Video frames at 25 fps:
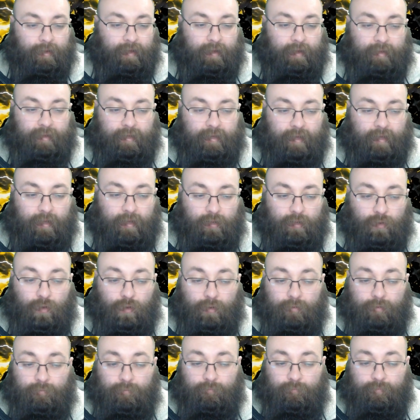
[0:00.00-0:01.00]
I like it a
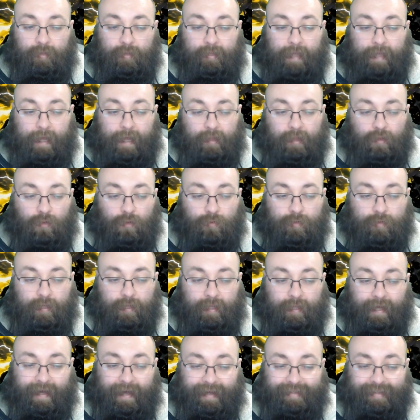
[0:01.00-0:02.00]
lot. The Deadlock
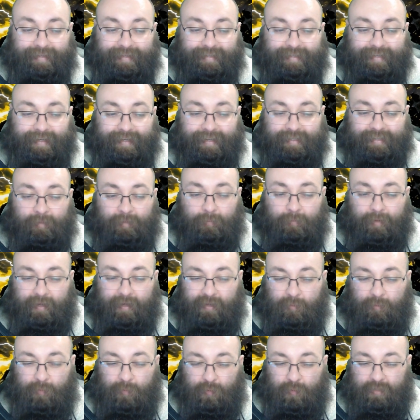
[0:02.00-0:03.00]
Enhance is
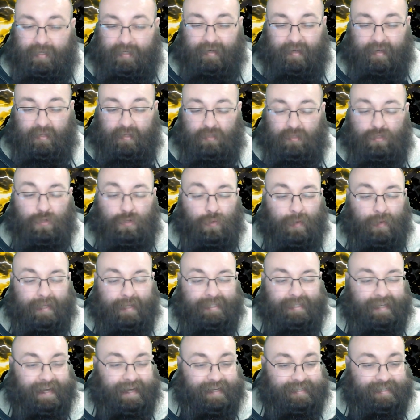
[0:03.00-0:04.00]
applicable to like 2
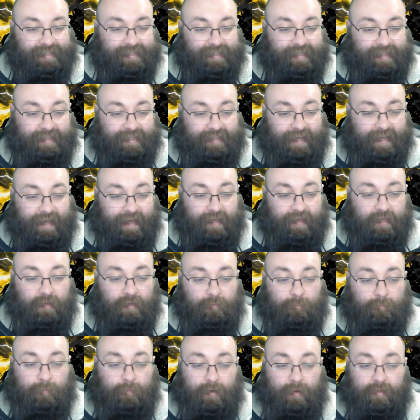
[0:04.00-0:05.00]
attacks in the deck,
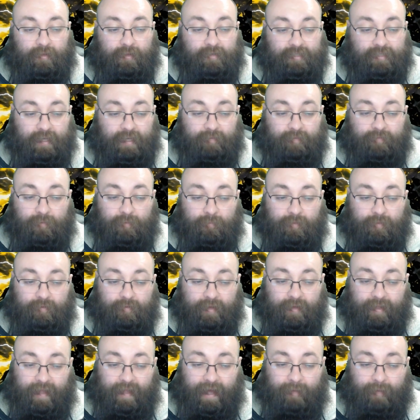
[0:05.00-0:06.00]
but it does give them
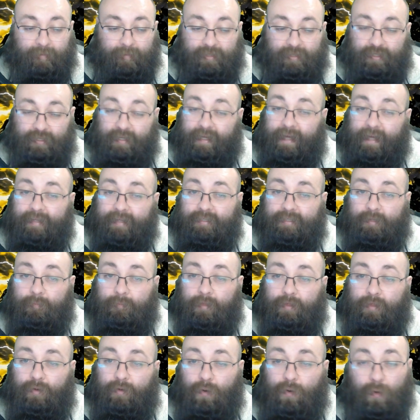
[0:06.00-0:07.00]
3 damage and gains
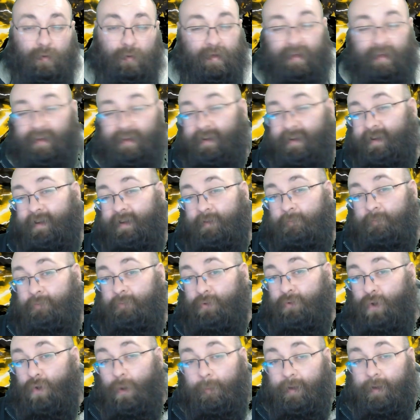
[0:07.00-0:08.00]
them throw.
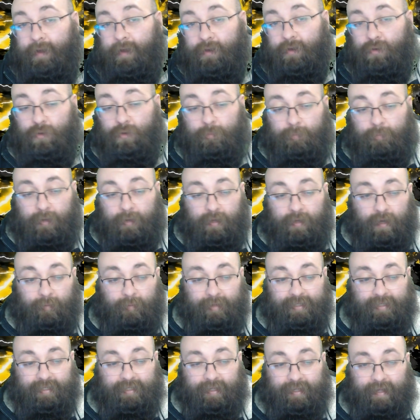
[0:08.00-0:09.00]
Probably it could
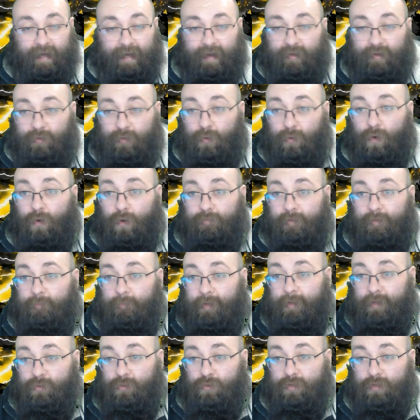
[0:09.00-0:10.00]
become a scenario of
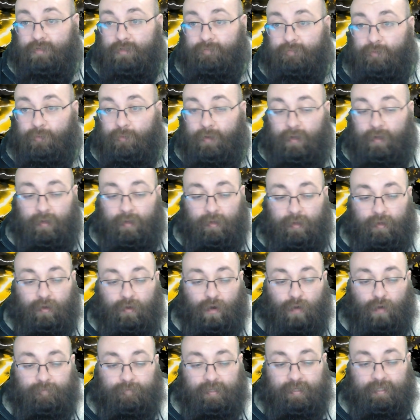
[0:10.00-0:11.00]
it being useful.
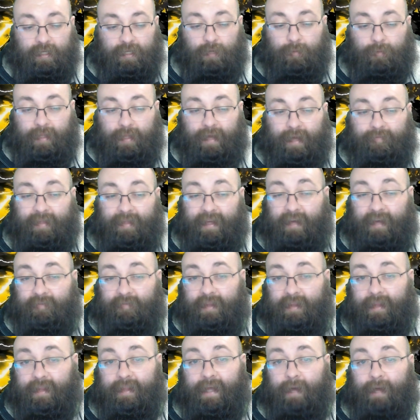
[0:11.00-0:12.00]
Obviously you would have to
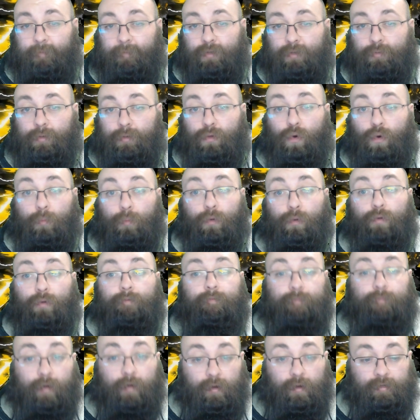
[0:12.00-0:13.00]
give it the damage with no move
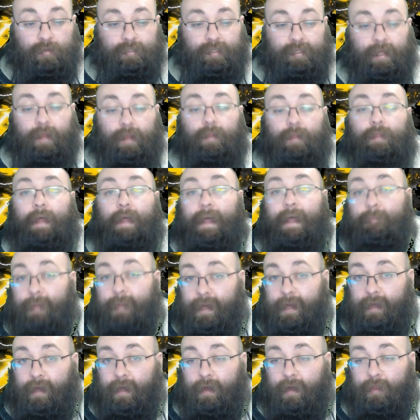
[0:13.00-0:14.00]
first, then
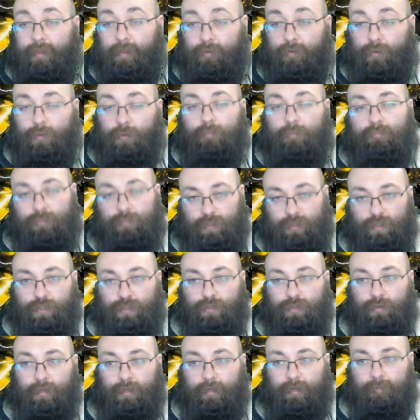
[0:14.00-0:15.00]
make it a throw,
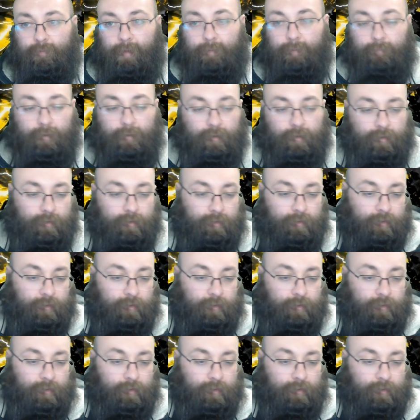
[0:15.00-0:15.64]
just so you remember.